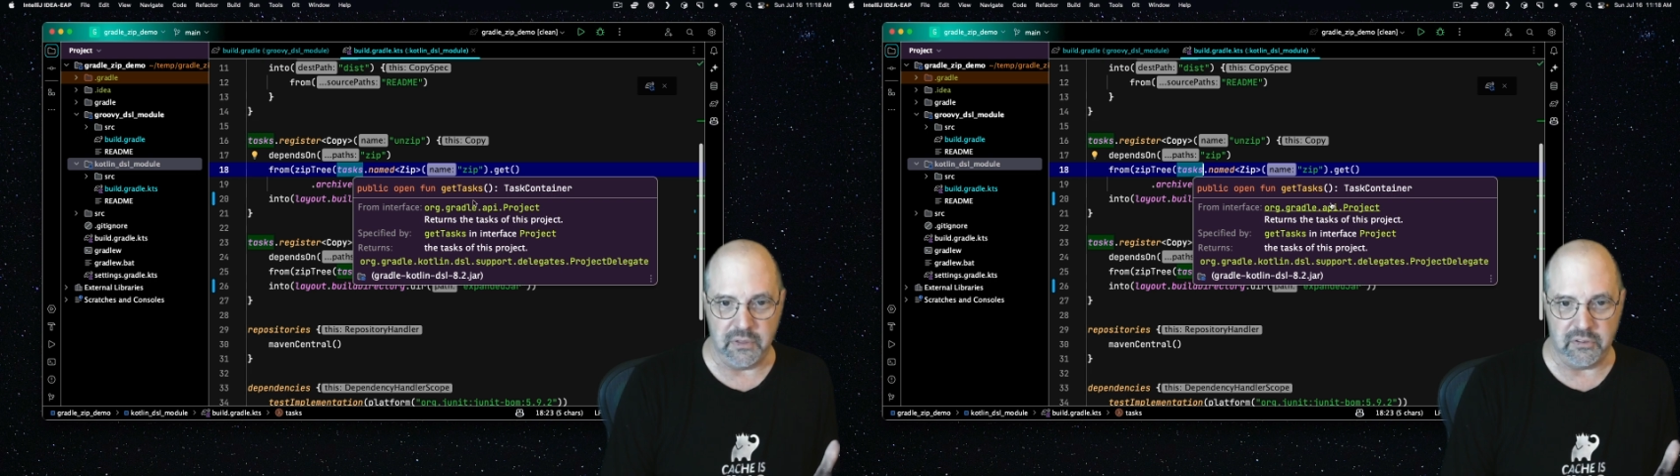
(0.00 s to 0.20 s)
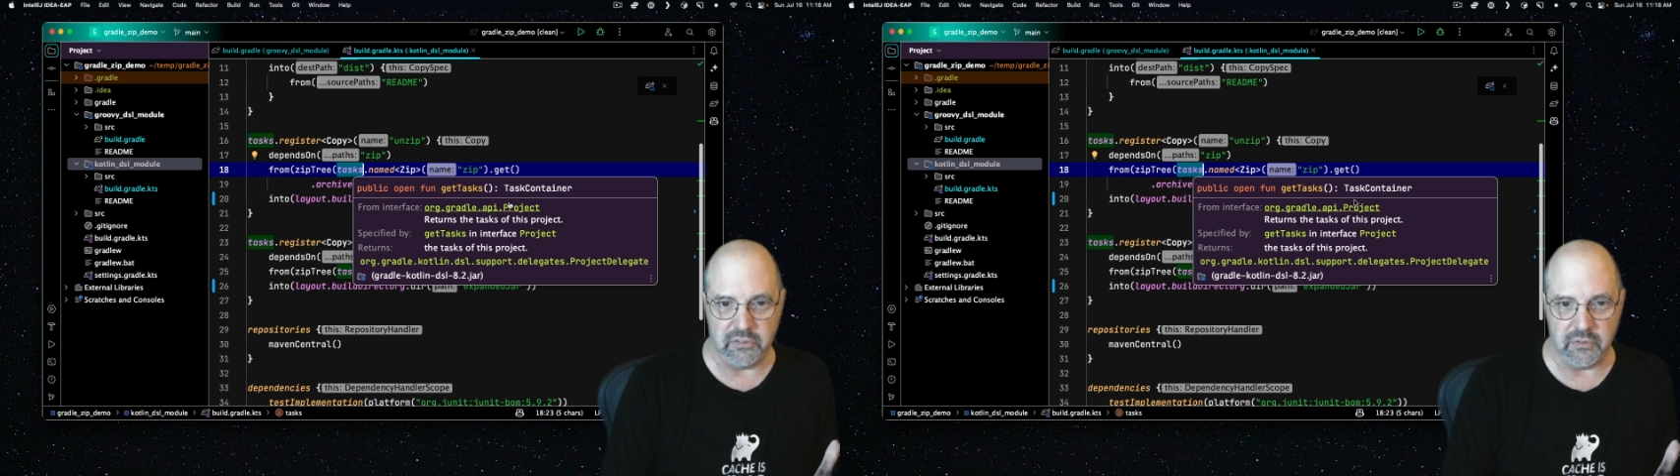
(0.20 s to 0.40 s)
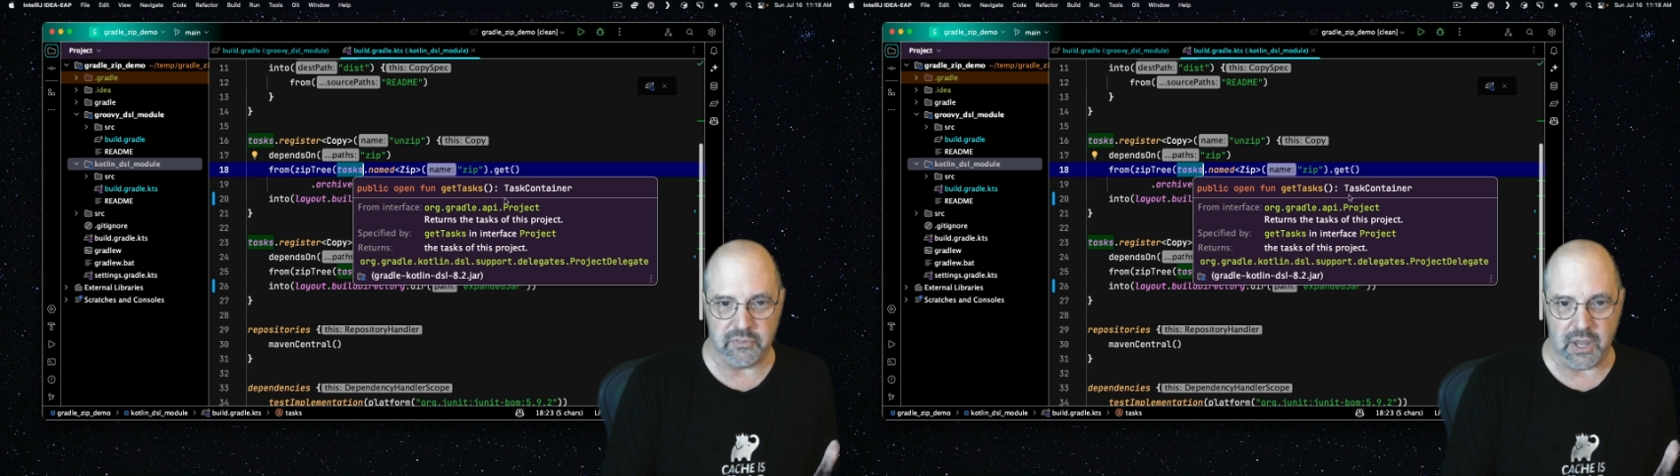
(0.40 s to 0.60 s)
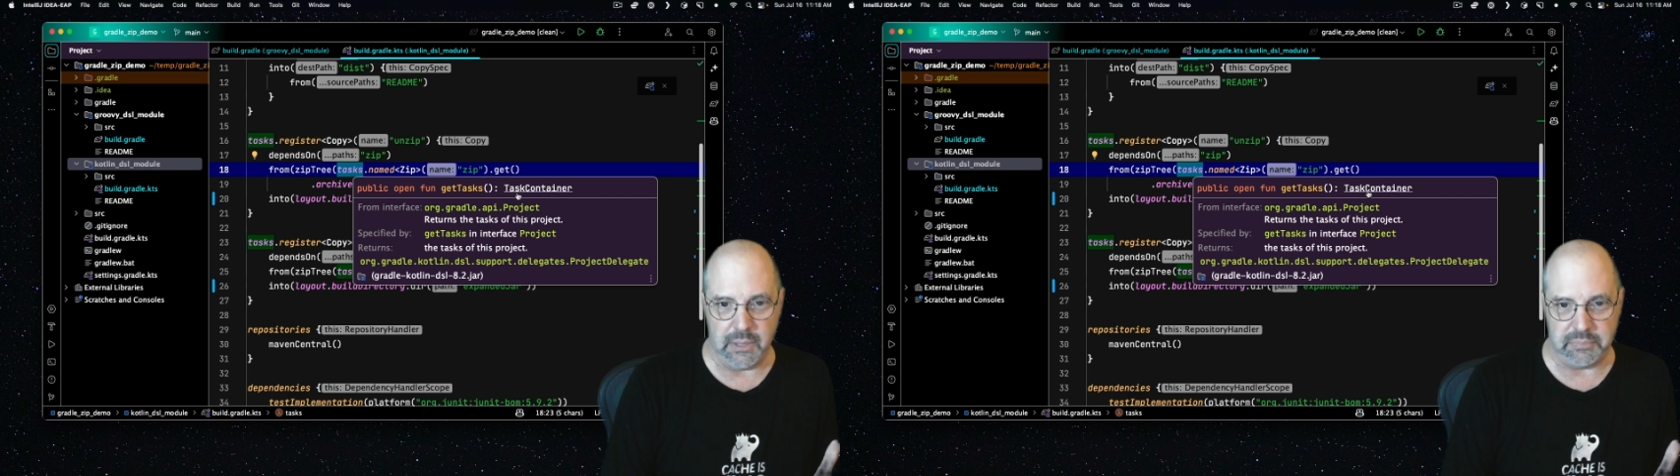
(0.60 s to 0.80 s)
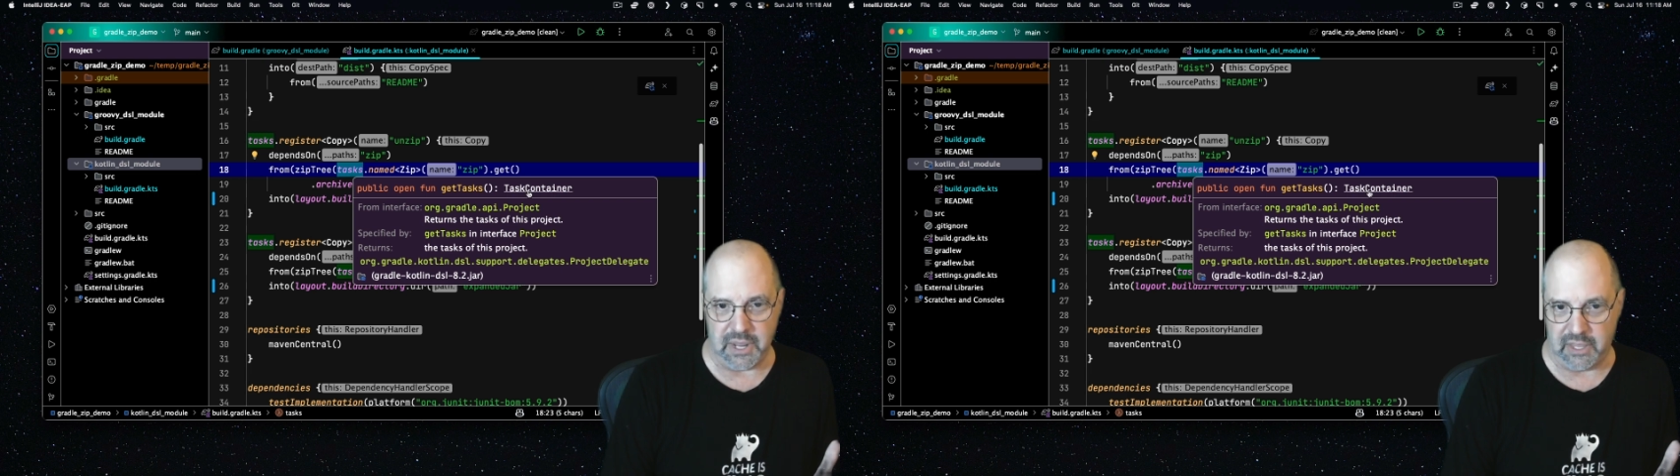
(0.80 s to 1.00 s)
This is of
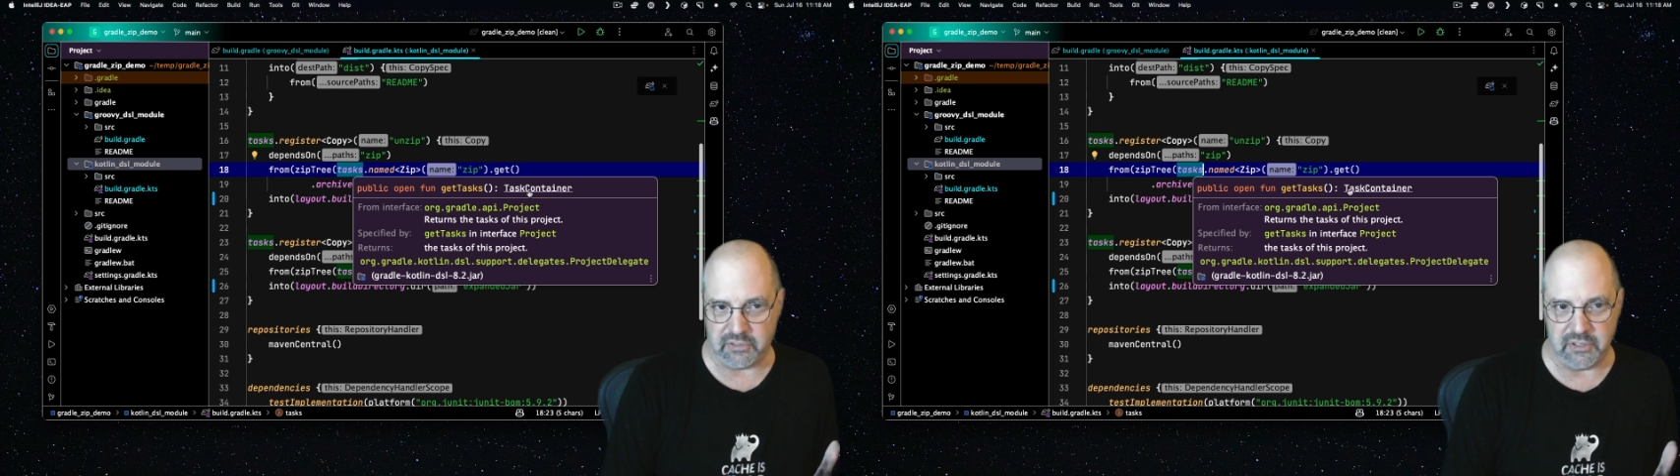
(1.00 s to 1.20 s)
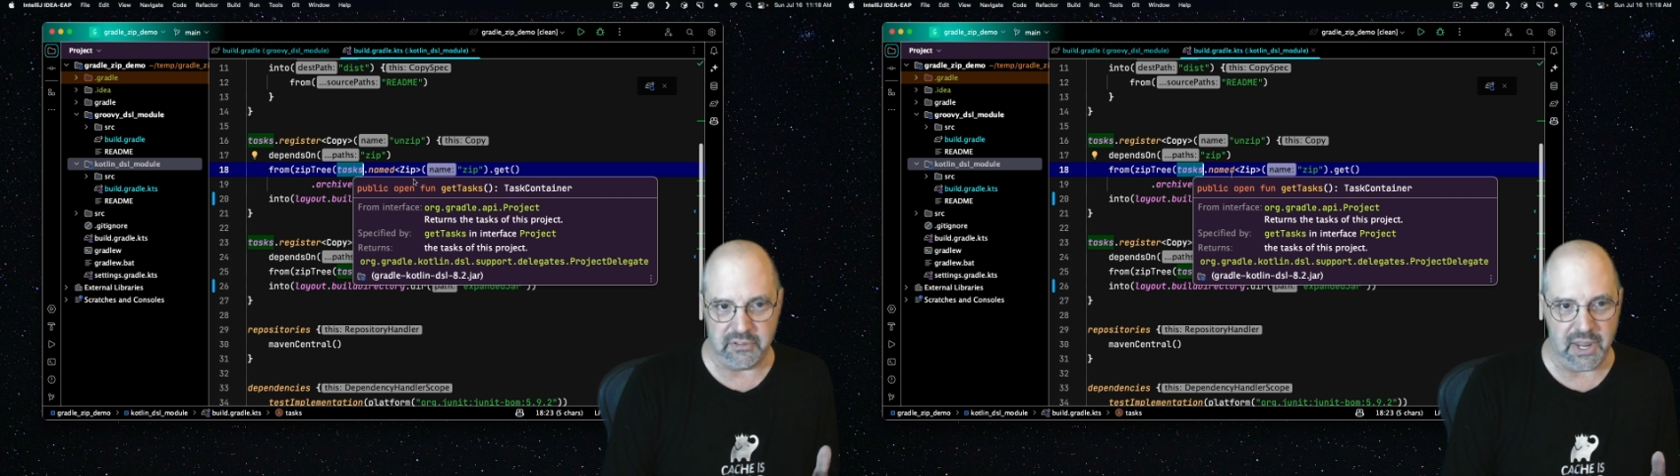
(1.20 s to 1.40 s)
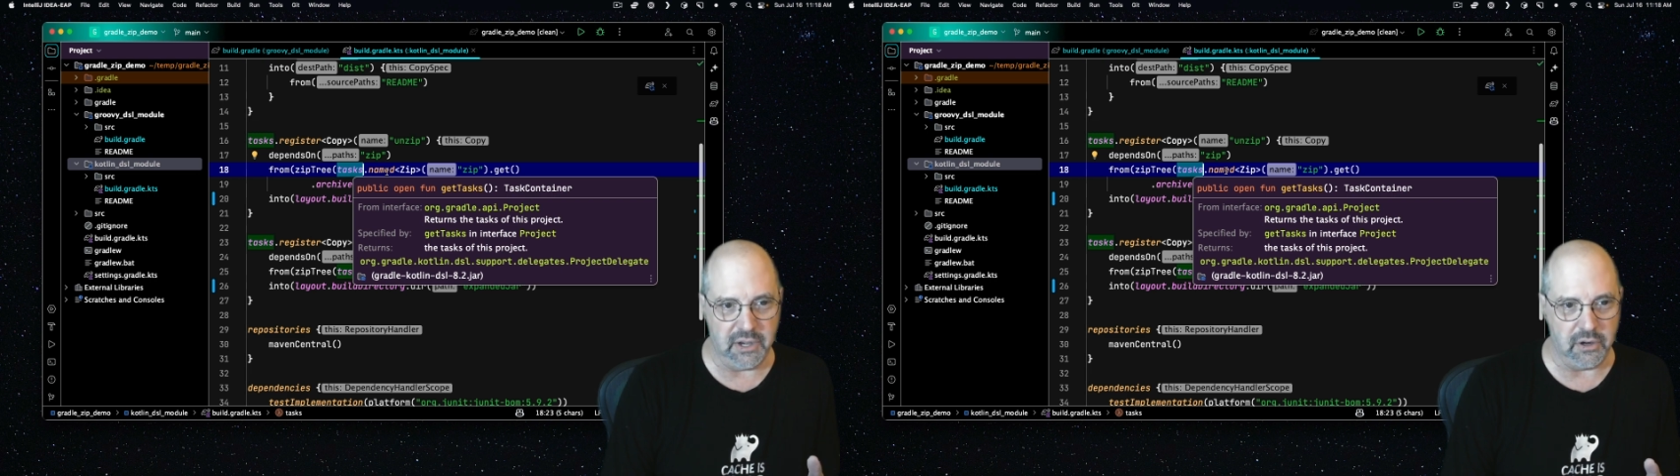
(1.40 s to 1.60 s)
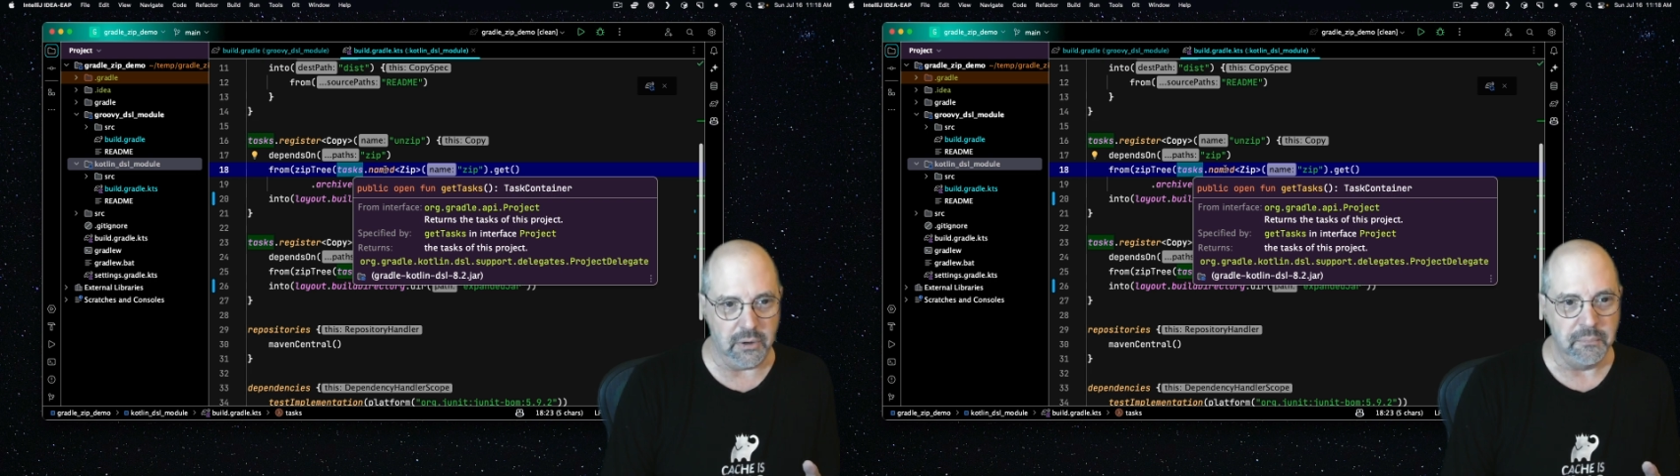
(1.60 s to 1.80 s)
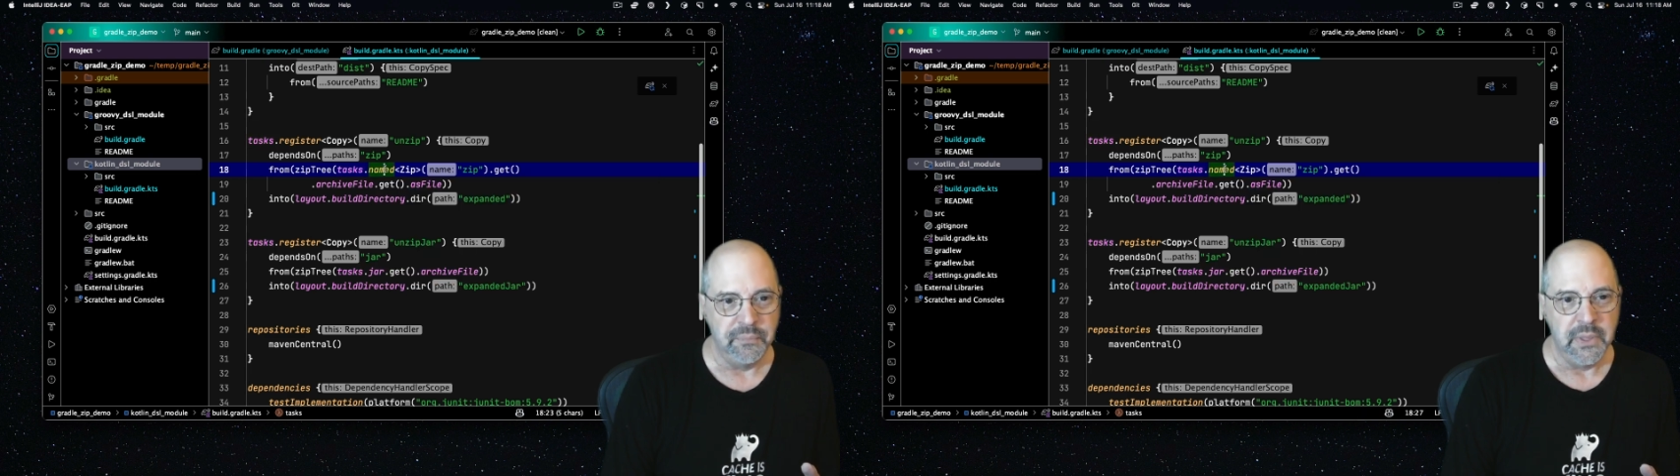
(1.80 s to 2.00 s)
type task container.